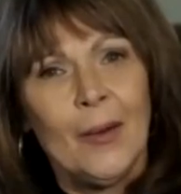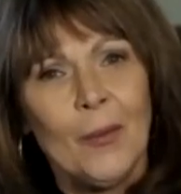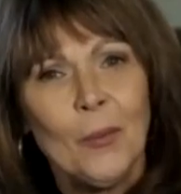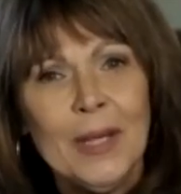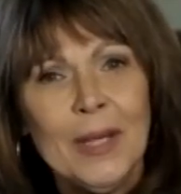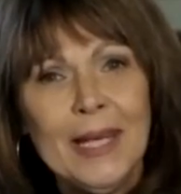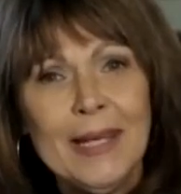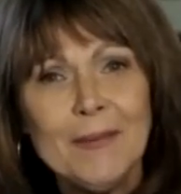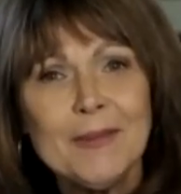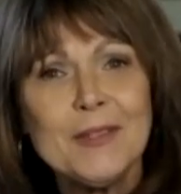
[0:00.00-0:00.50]

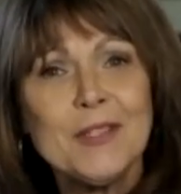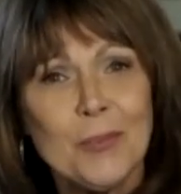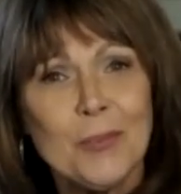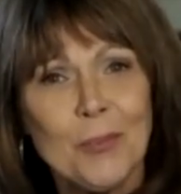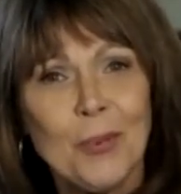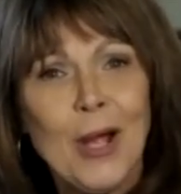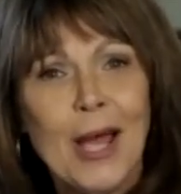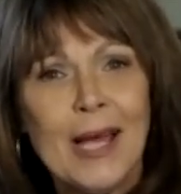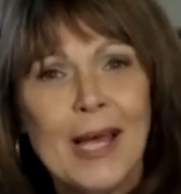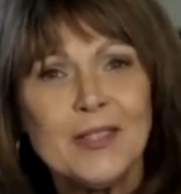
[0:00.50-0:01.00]
Would it
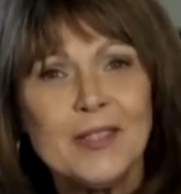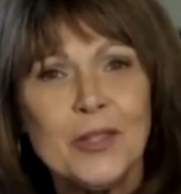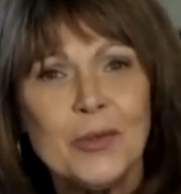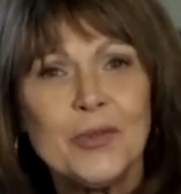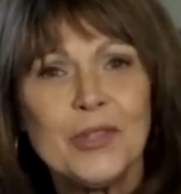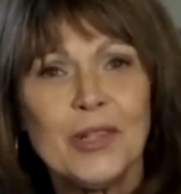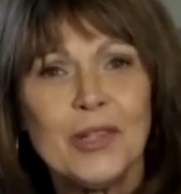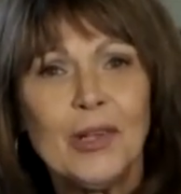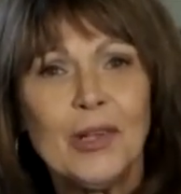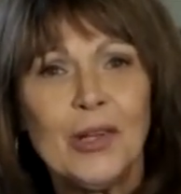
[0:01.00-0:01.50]
surprise
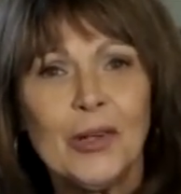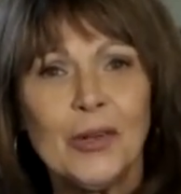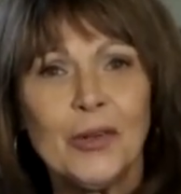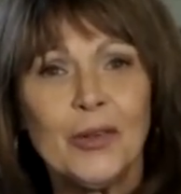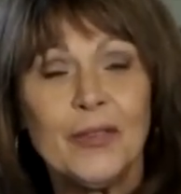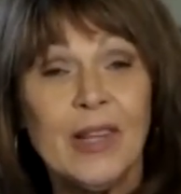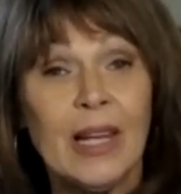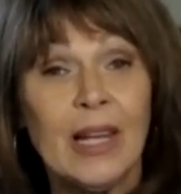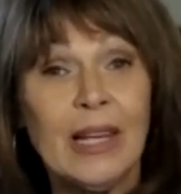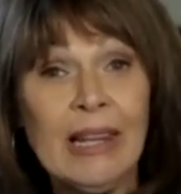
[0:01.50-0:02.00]
you to
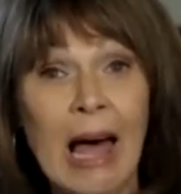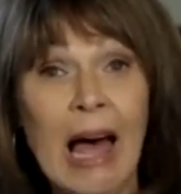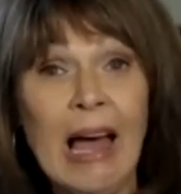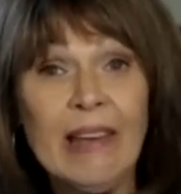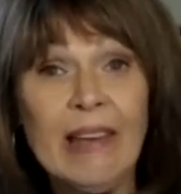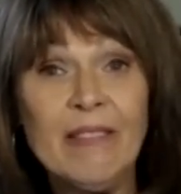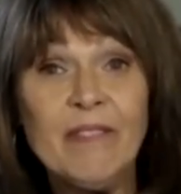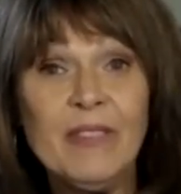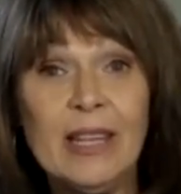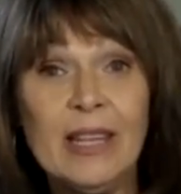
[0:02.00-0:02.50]
learn that
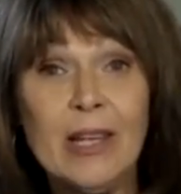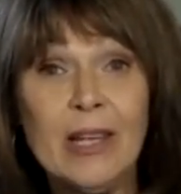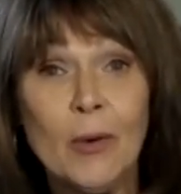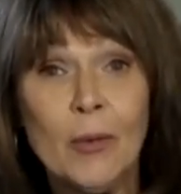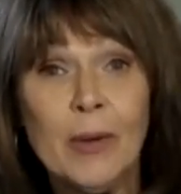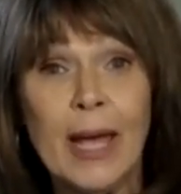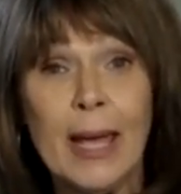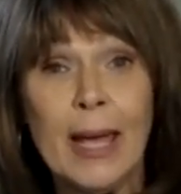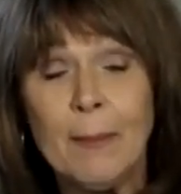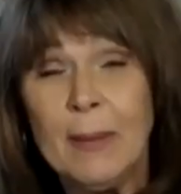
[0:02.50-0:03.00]
live
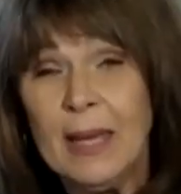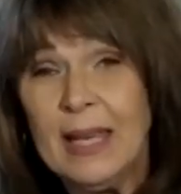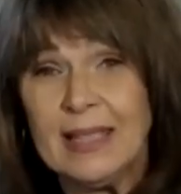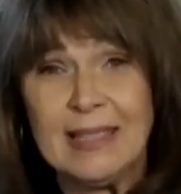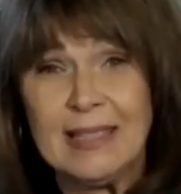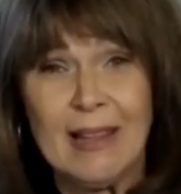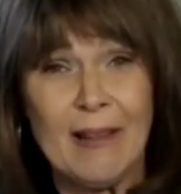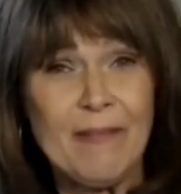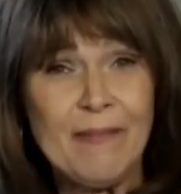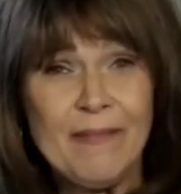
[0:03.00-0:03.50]
video gaming
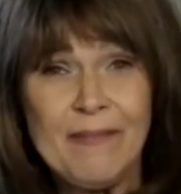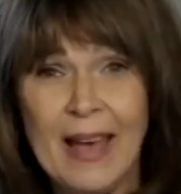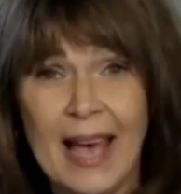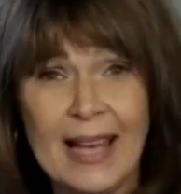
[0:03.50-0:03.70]
is the